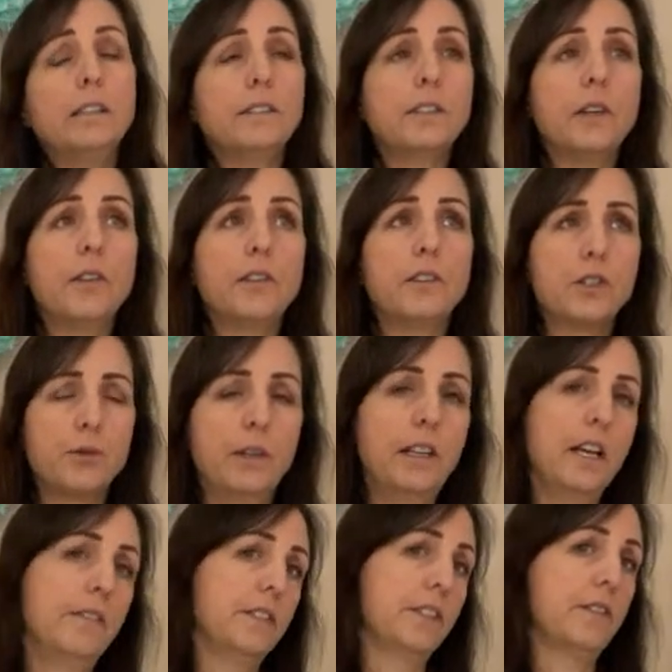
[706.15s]
And so there's three
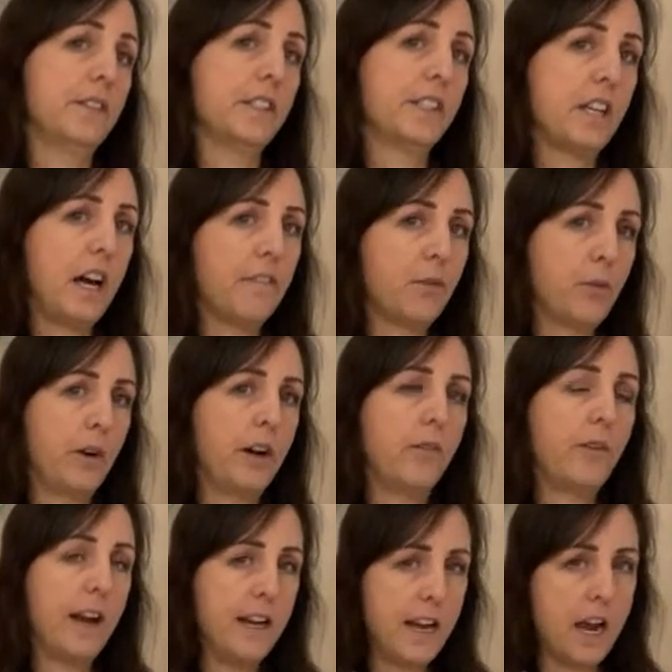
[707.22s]
levels of the software, and
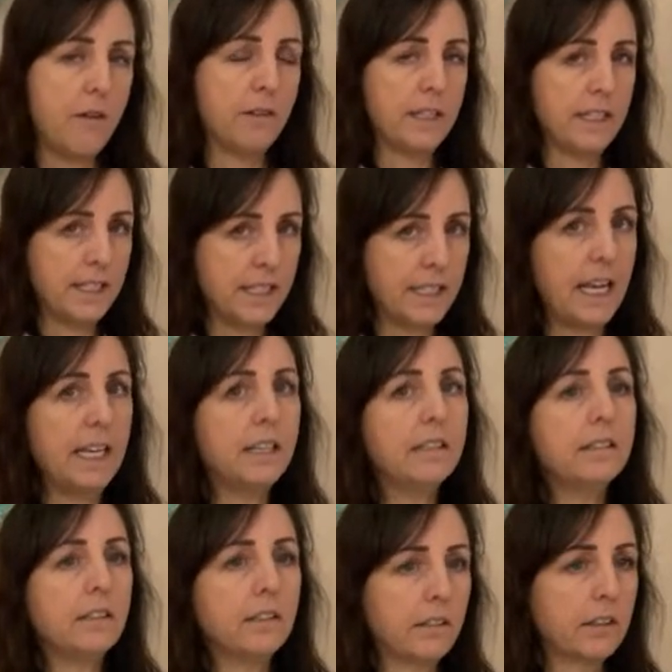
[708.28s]
right now with the sale,
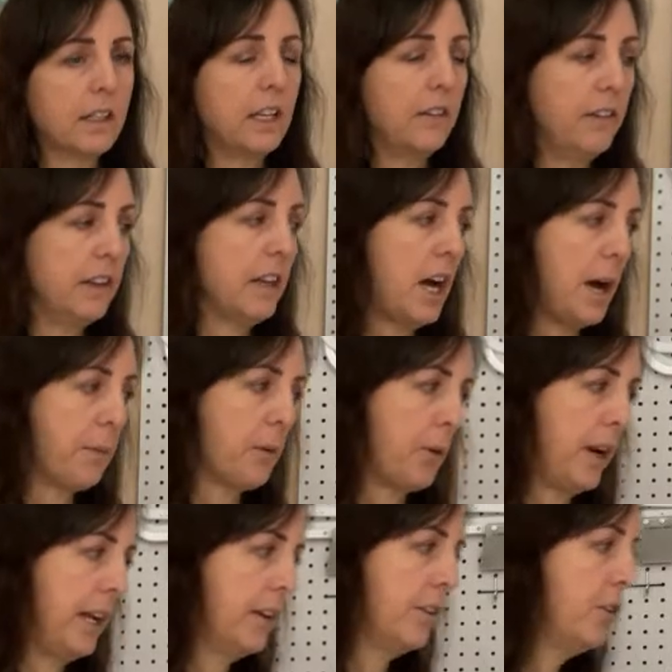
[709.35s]
they're giving the
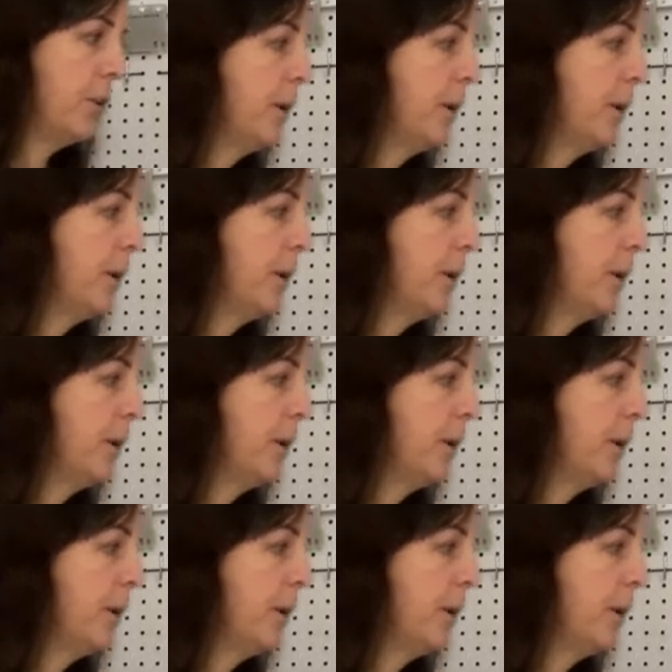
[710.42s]
upgrade to